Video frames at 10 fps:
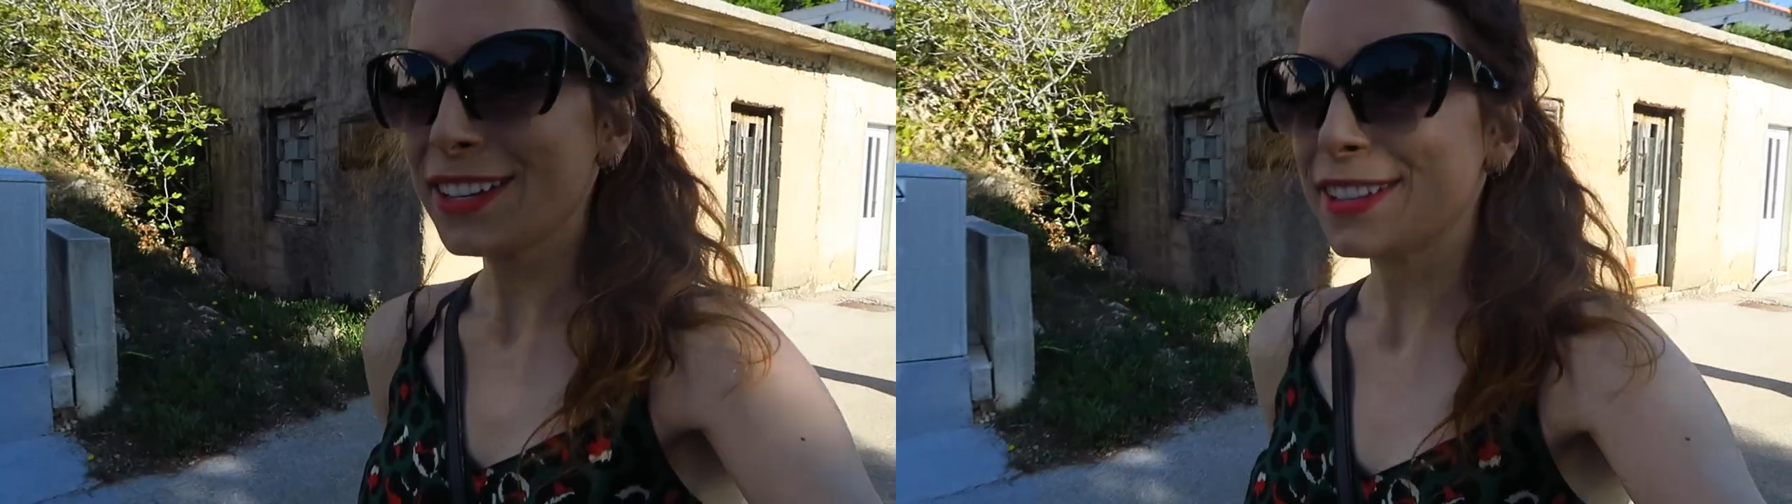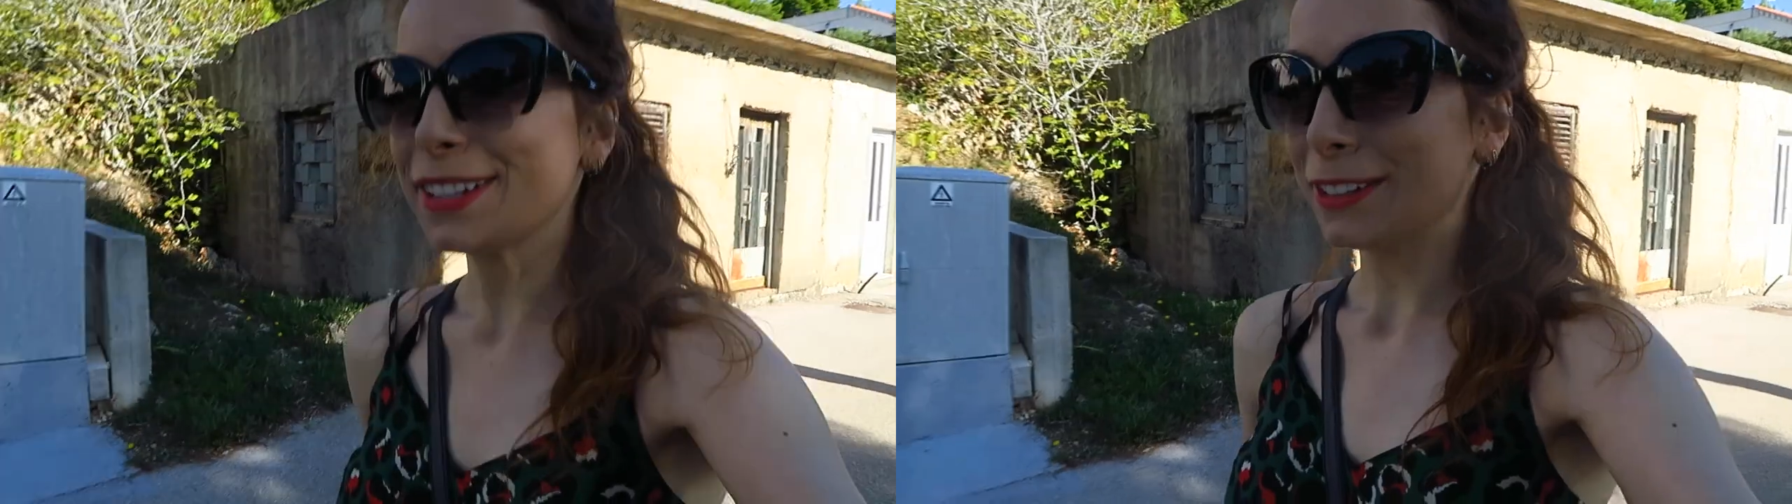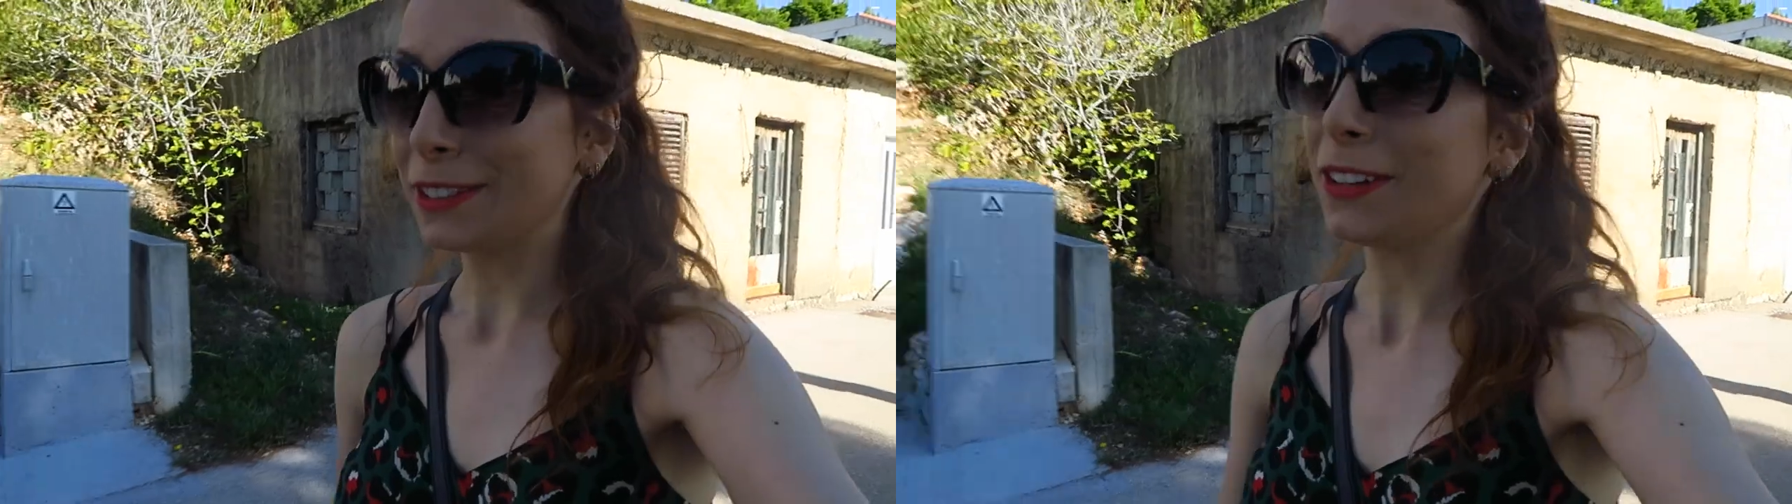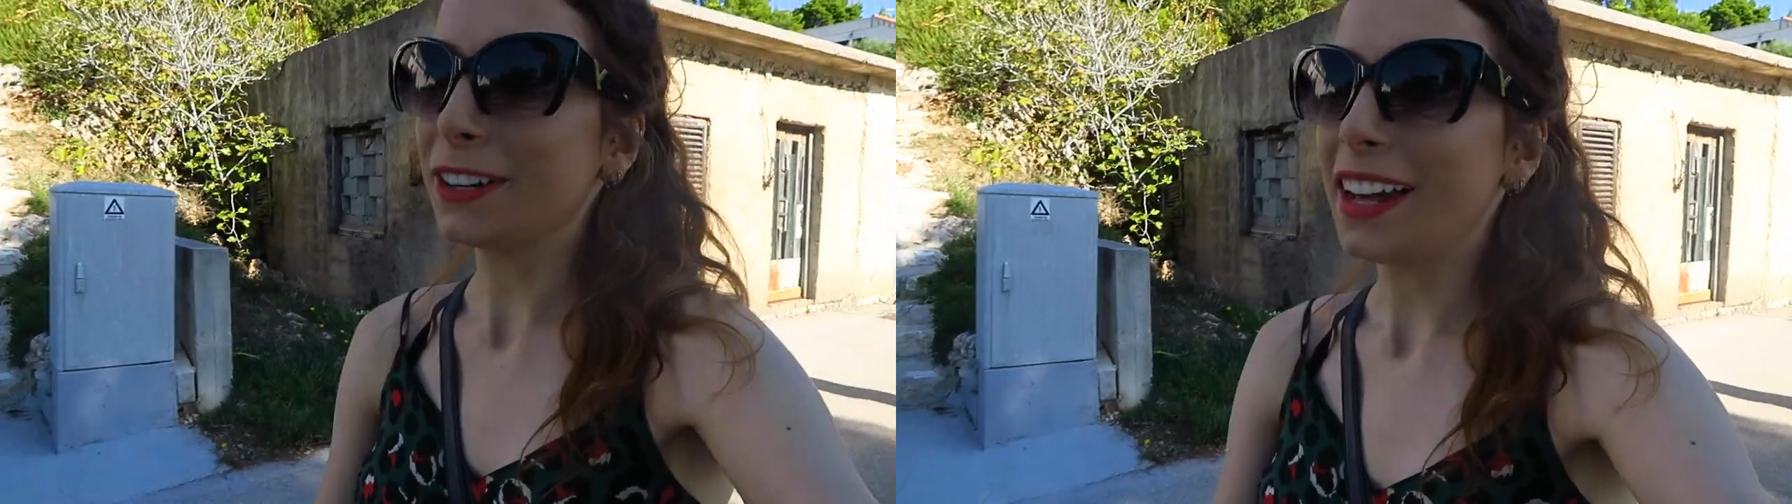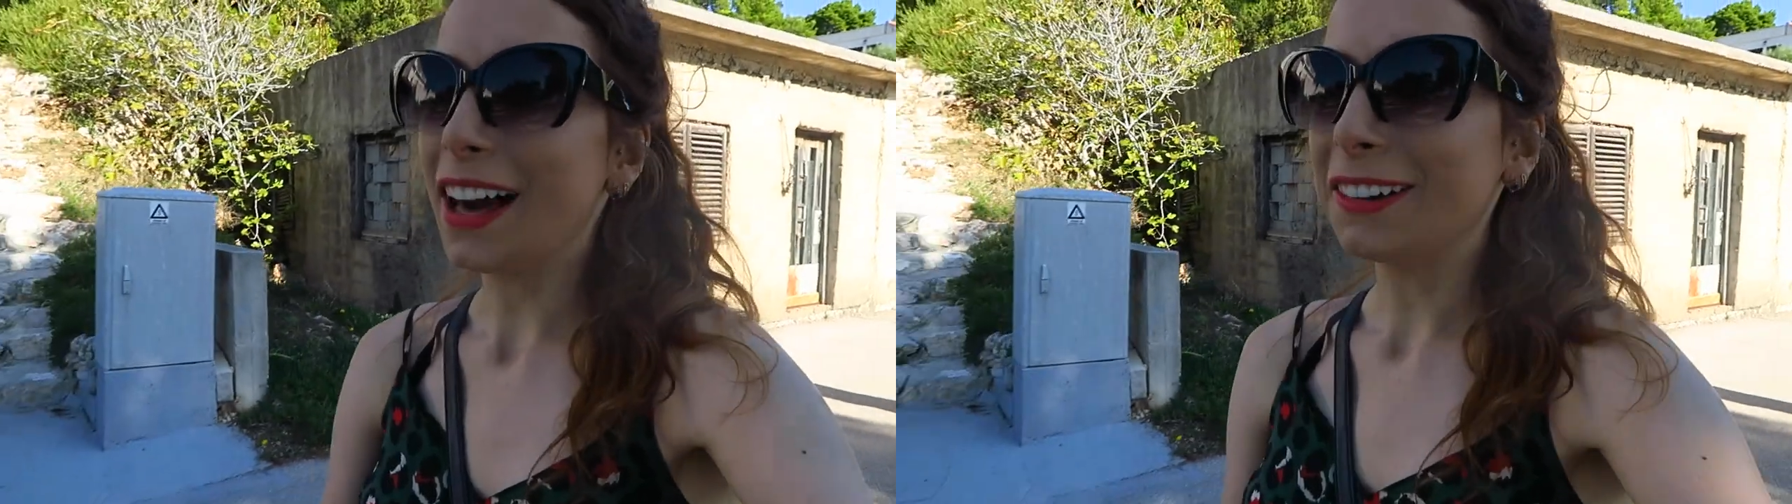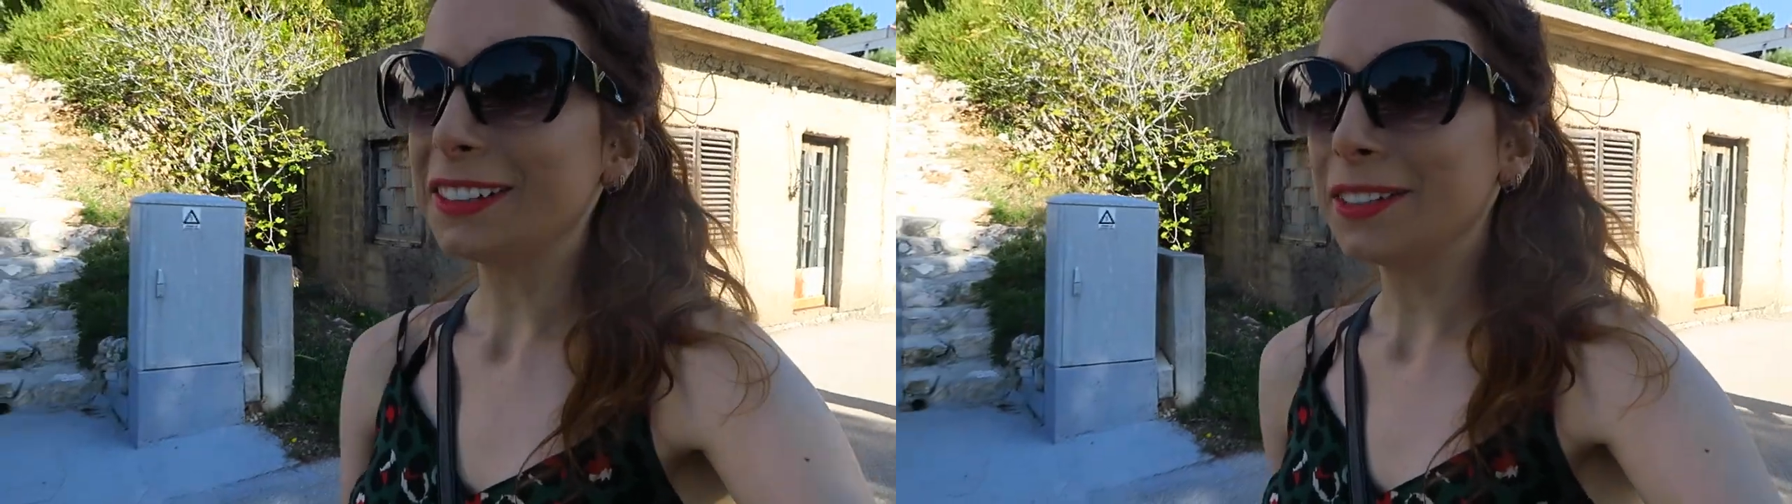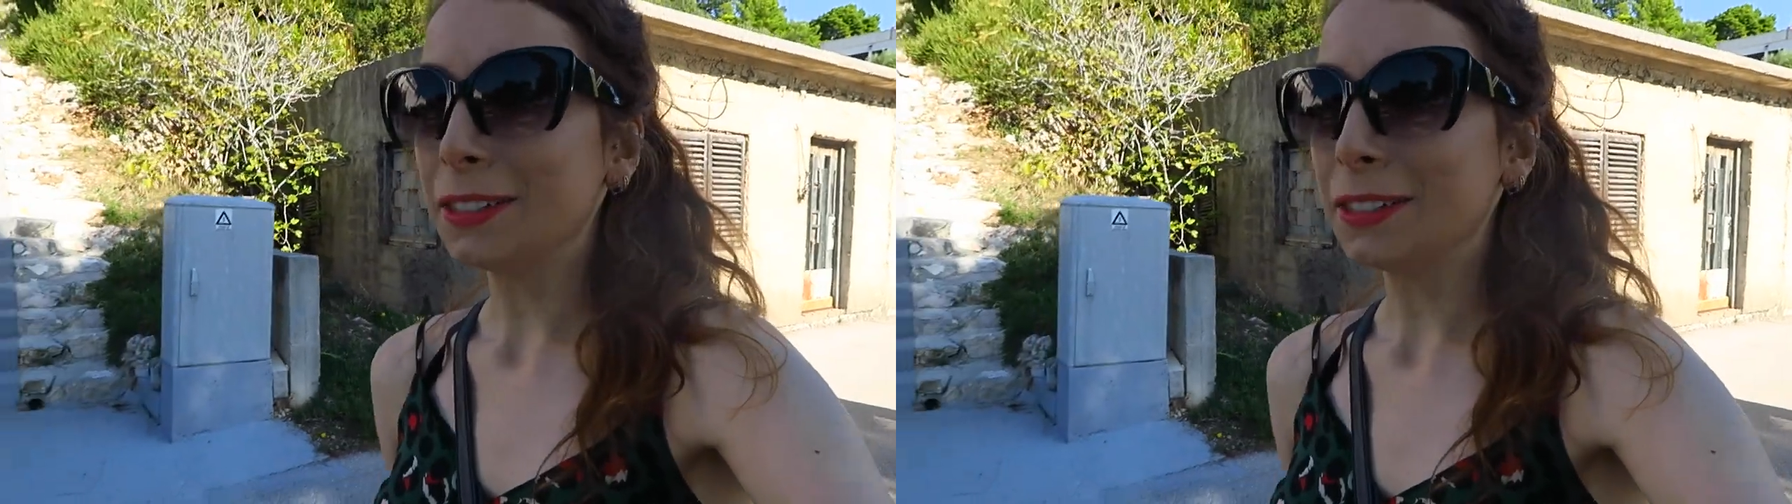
so it was very loud.